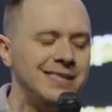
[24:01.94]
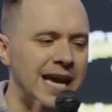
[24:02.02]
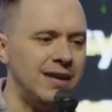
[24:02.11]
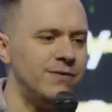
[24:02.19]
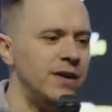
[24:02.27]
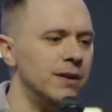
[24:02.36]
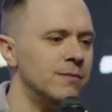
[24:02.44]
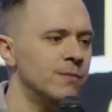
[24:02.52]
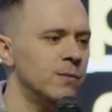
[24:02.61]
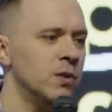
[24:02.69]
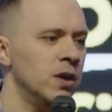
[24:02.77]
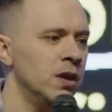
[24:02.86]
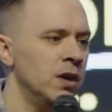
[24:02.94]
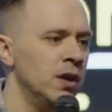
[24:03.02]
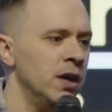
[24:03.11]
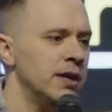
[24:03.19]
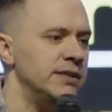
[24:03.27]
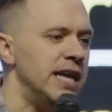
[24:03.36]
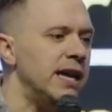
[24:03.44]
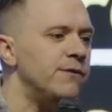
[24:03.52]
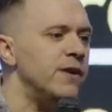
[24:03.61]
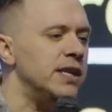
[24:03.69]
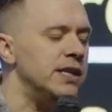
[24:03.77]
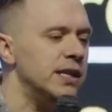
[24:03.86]
David.
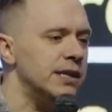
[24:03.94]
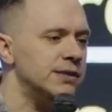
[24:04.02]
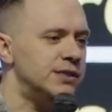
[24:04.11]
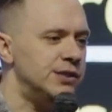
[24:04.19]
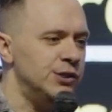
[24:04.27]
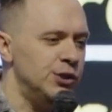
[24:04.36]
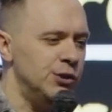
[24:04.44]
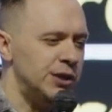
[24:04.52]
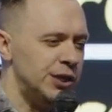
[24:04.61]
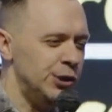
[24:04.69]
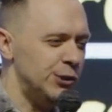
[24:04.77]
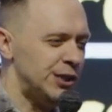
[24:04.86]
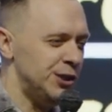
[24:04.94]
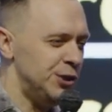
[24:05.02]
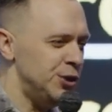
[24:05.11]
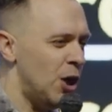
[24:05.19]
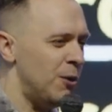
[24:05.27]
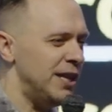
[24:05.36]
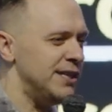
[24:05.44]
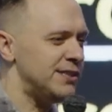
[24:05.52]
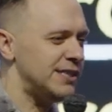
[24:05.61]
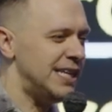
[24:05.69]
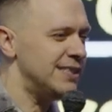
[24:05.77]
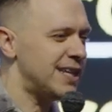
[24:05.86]
David, you, you, you know, in
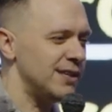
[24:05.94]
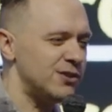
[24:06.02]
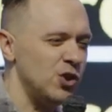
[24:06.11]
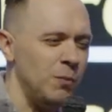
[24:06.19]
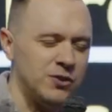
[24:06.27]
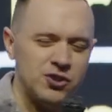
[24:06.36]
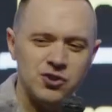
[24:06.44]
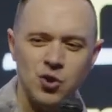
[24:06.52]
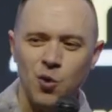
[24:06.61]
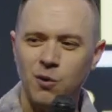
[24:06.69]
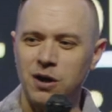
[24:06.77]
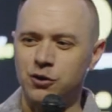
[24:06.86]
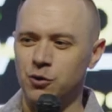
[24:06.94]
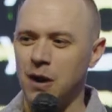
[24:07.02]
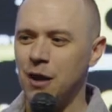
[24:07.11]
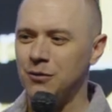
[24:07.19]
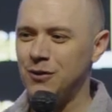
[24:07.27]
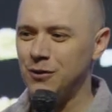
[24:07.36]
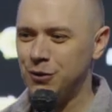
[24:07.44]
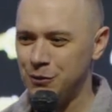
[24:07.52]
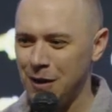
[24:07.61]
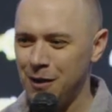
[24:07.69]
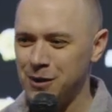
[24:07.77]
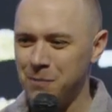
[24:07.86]
his, he's got so much story throughout,
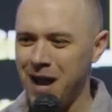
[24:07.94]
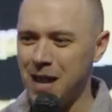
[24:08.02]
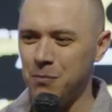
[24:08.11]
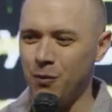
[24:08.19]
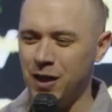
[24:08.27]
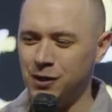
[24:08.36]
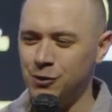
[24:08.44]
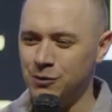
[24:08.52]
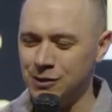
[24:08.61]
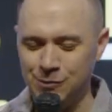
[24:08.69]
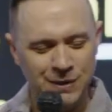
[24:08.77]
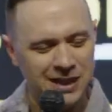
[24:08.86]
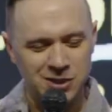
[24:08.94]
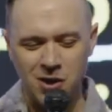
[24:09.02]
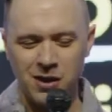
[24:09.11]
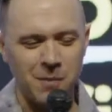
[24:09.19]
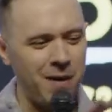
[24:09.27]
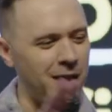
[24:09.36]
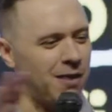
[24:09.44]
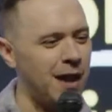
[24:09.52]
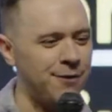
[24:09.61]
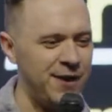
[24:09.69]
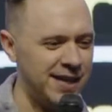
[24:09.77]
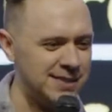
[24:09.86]
throughout the Bible that you, we could talk about a
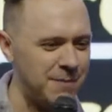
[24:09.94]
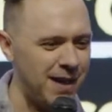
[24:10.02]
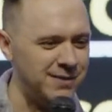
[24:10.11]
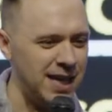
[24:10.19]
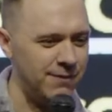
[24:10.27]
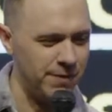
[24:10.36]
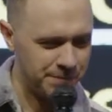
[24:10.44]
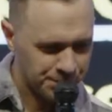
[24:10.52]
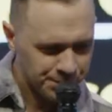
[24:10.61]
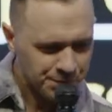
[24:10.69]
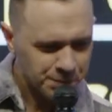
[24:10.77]
lot of things about David.